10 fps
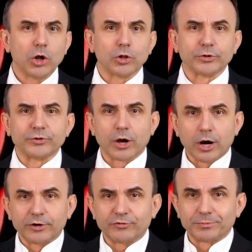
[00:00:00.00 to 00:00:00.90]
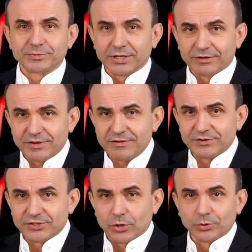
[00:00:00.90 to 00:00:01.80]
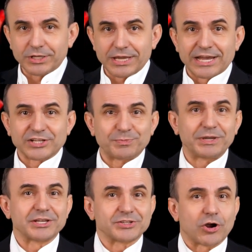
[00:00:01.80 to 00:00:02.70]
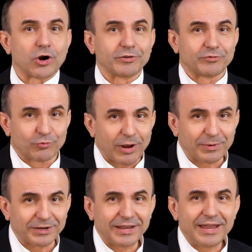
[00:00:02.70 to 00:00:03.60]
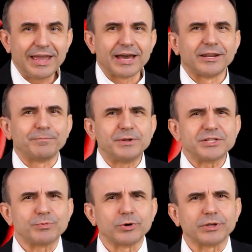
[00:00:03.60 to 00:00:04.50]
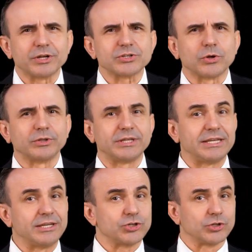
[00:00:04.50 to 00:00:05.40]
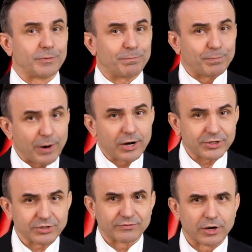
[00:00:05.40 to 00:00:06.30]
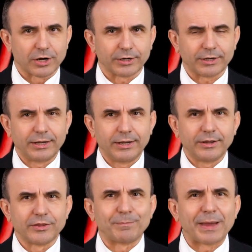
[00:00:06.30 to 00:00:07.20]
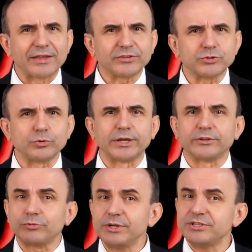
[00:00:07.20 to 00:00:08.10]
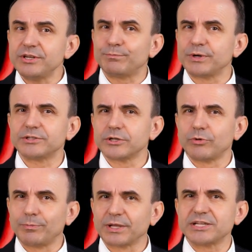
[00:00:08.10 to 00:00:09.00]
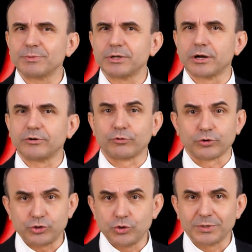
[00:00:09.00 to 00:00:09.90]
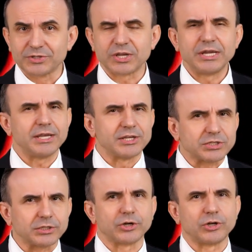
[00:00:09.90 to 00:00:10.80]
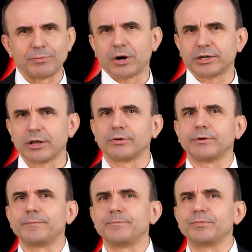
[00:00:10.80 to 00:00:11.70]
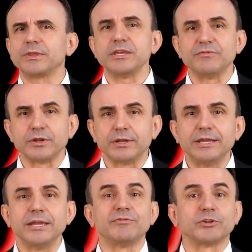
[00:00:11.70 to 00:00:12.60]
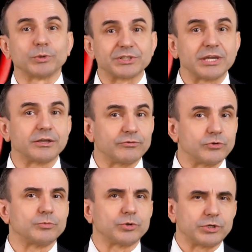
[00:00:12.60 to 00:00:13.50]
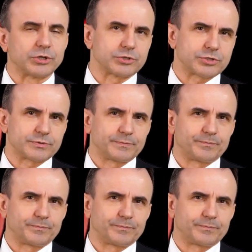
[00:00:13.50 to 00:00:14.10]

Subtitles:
Although the heart from Tel Aviv is only as big as the heart of a rabbit, and in Pittsburgh it is only initially parts of a heart, the path to a 3D printed replacement heart for humans is clearly marked out, even if it will take a few more years.